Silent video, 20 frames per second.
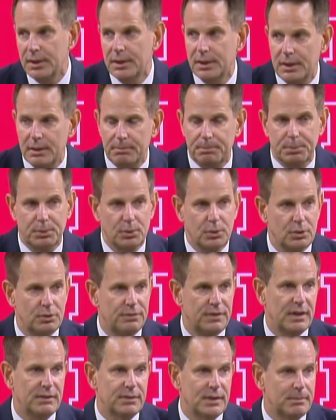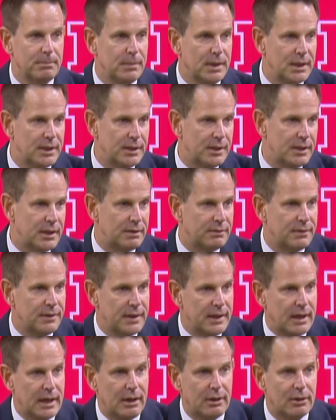Improve every minute,
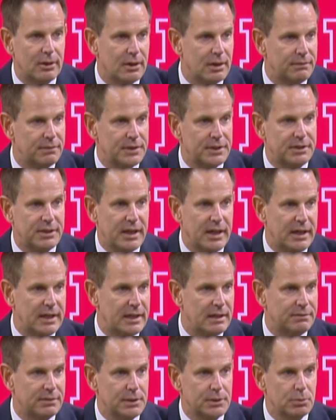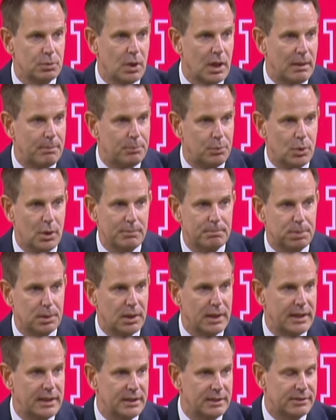every hour, every day, every rep, one
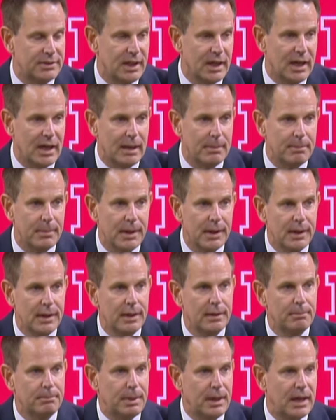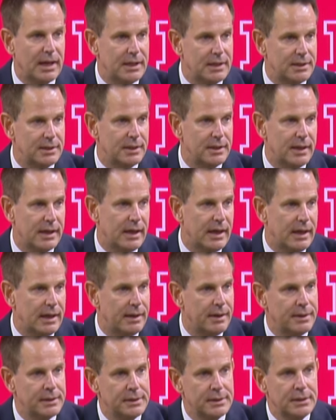play at a time. Buy into that,
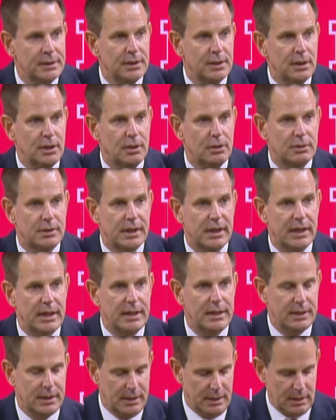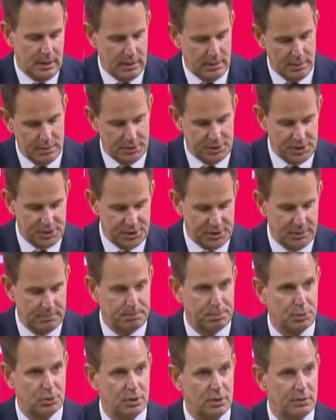okay, and just
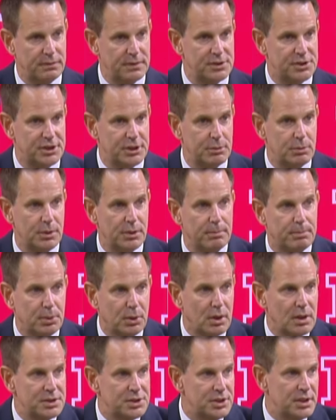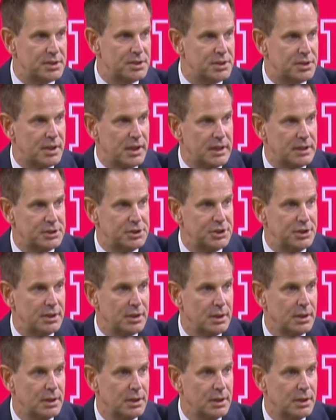improve and see where the process takes you.